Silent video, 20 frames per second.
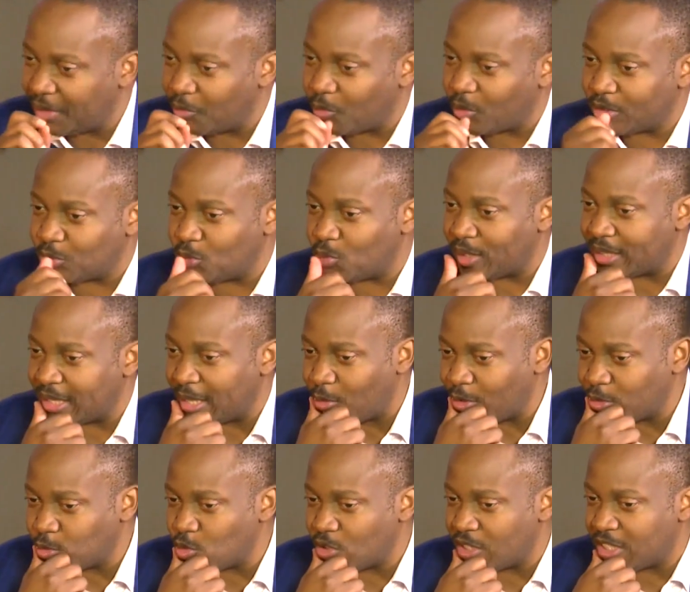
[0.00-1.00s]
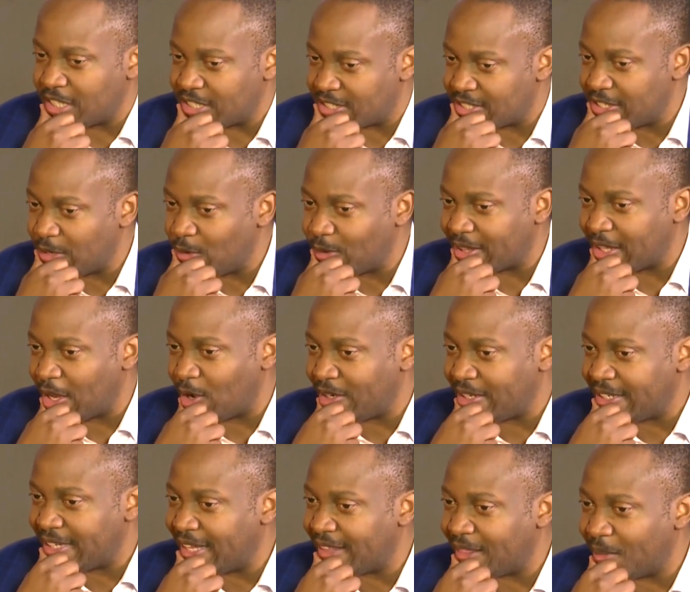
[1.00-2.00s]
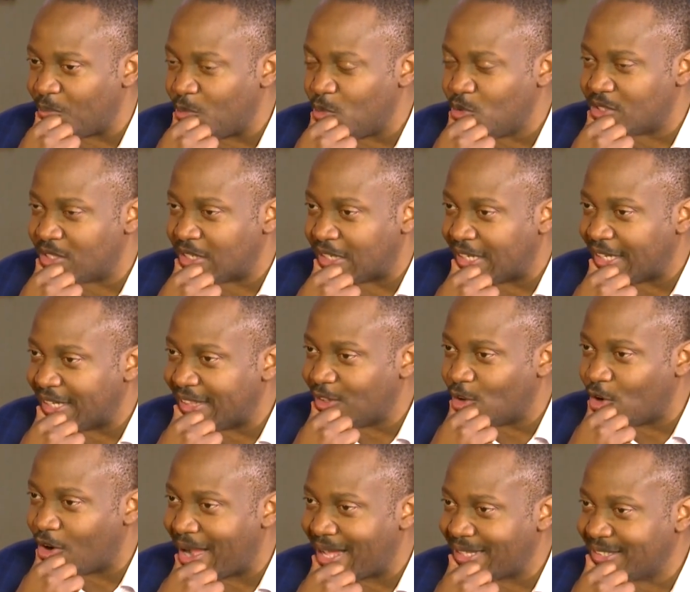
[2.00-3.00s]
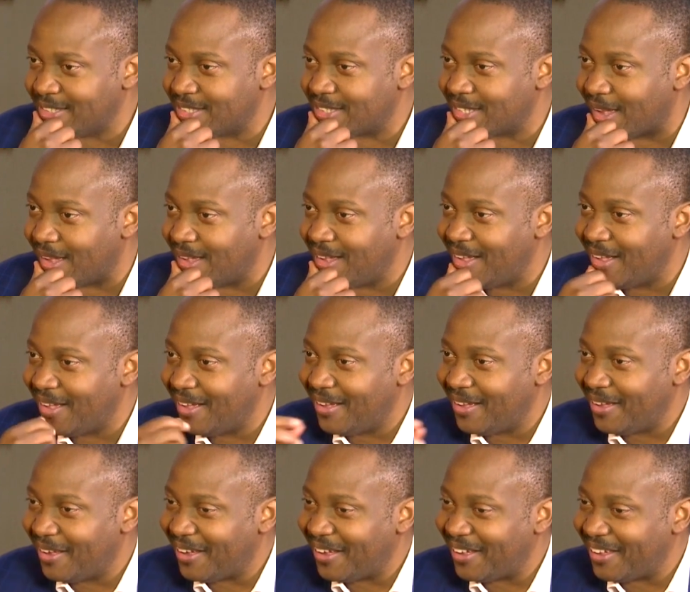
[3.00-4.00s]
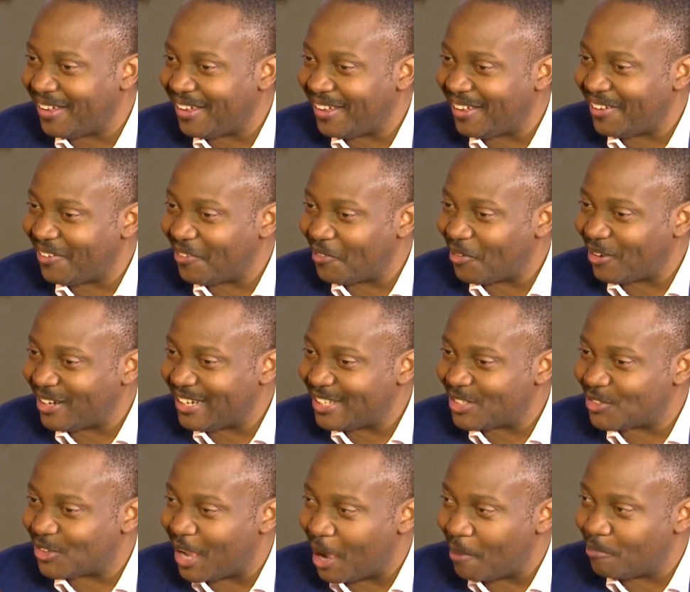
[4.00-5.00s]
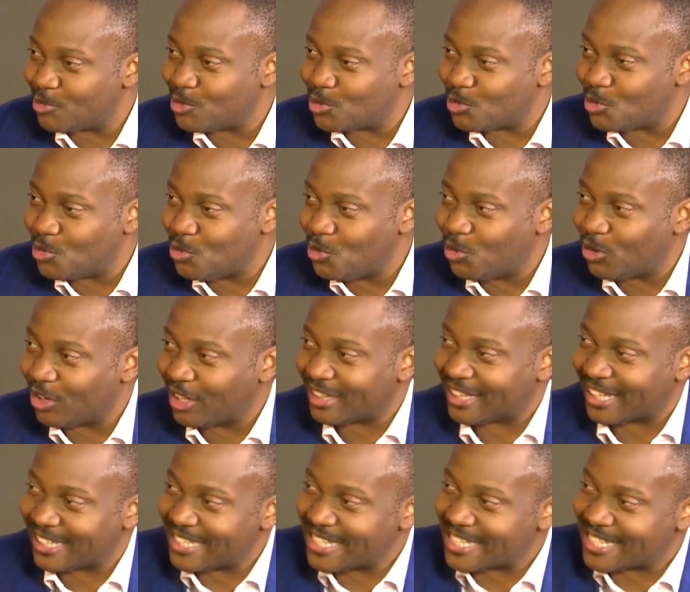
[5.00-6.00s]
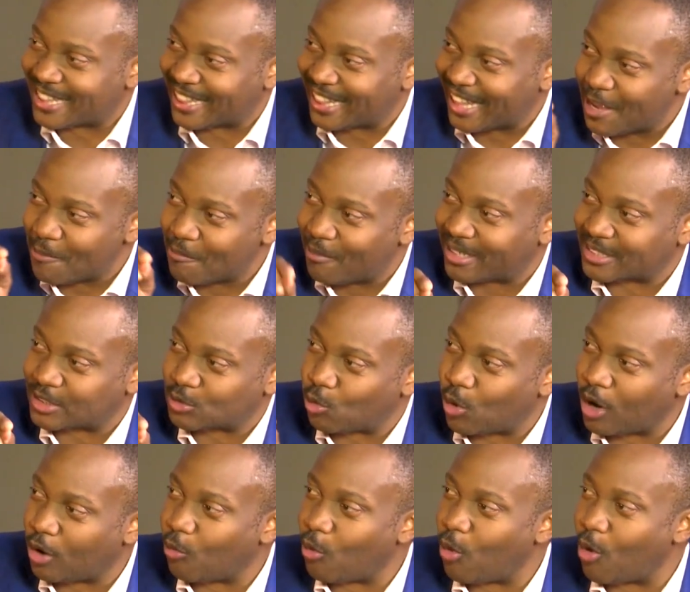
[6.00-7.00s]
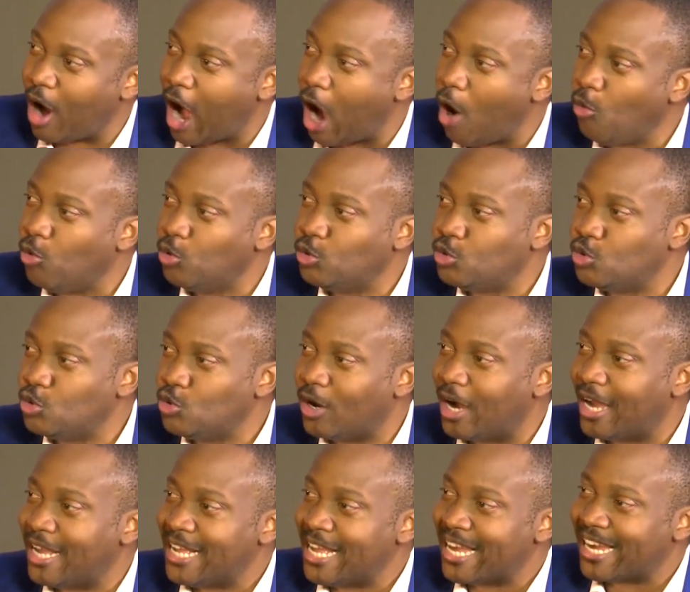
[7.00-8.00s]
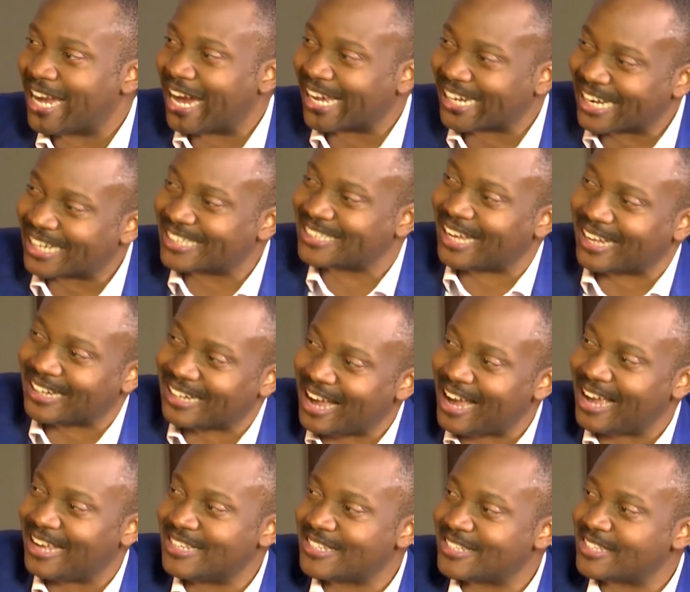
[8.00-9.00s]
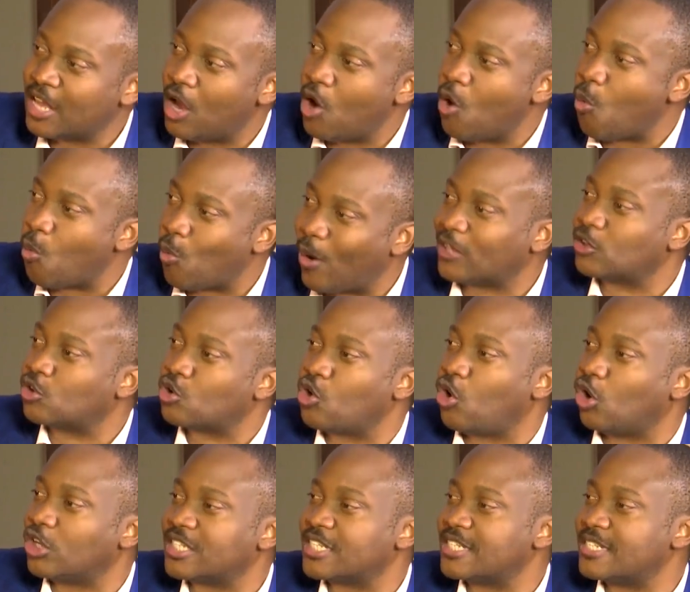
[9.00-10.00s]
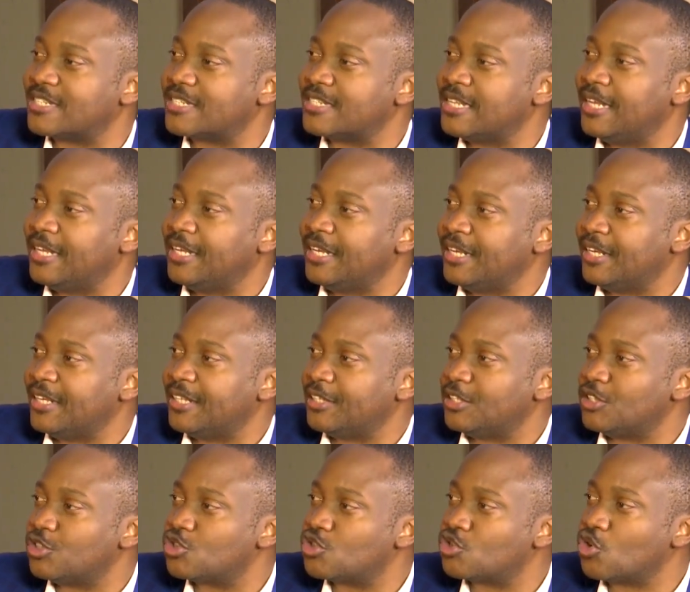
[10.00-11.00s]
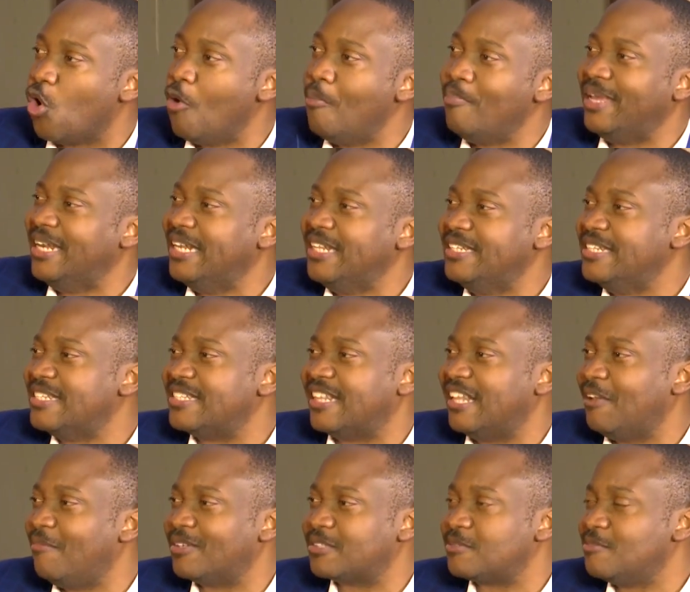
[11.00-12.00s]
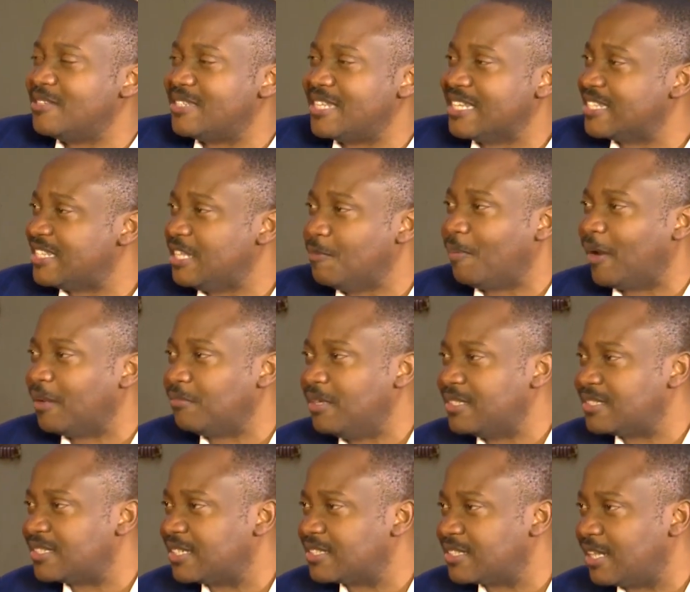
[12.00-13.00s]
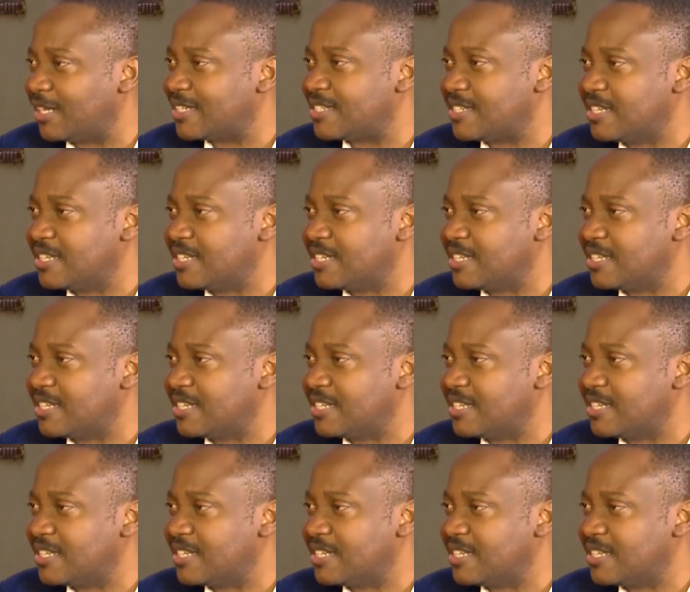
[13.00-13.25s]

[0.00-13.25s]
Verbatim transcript: Uh, what, what I want to see whether I'll hear the music in your answer. Uh, when it comes to the disclaimers, what, how oh, yeah. would you mm. characterize what causes so many disclaimers. I mean, six departments, that's